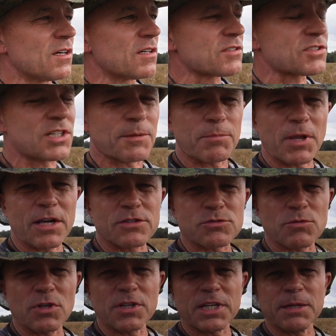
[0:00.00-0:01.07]
Step ladders
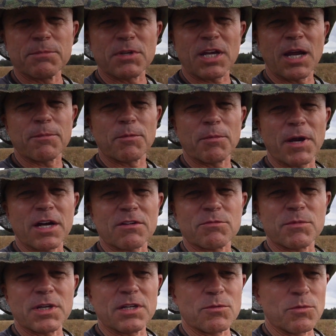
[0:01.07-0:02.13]
really keep the camera bag
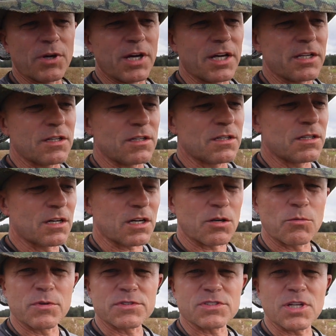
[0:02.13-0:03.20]
from getting wet. I don't
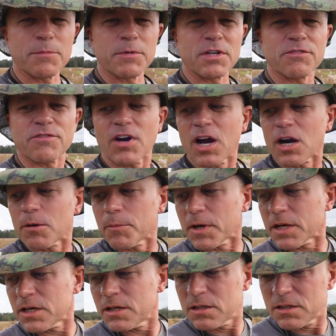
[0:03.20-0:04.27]
want Zebby to fire me